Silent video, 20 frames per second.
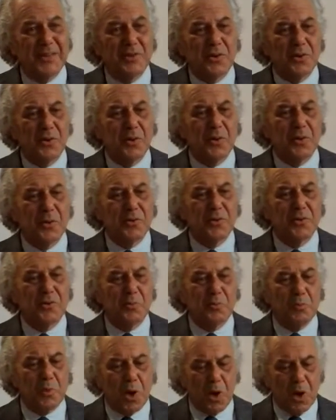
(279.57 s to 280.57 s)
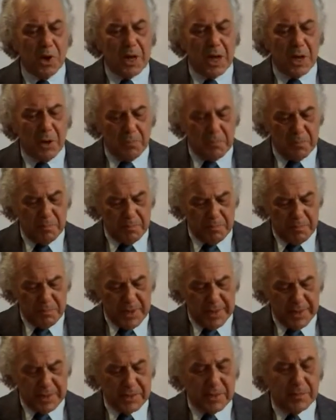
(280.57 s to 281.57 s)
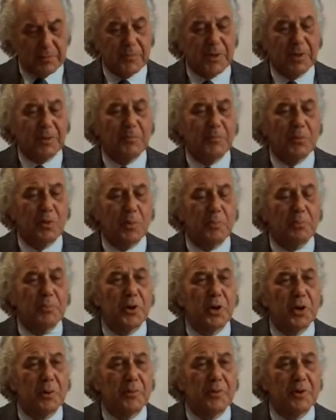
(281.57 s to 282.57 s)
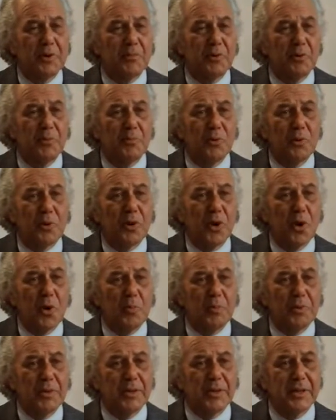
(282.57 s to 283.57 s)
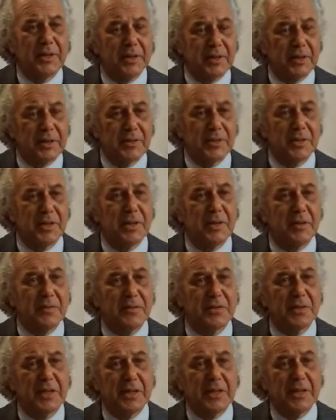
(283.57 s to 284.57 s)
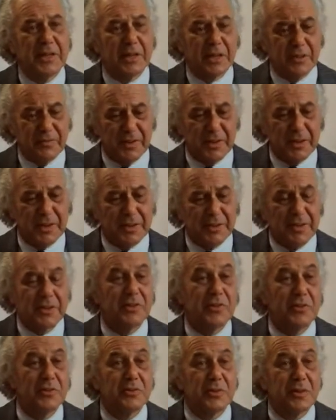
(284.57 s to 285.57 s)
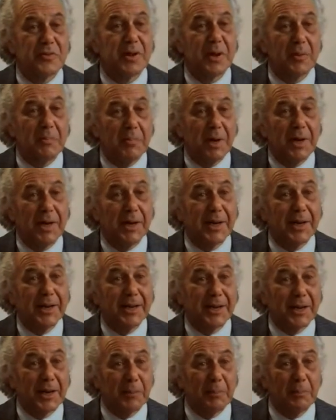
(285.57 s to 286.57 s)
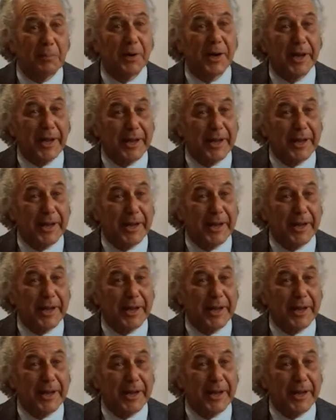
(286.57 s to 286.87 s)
It's all to help make something more permeable, more open in ourselves, in our very tissues of our body and our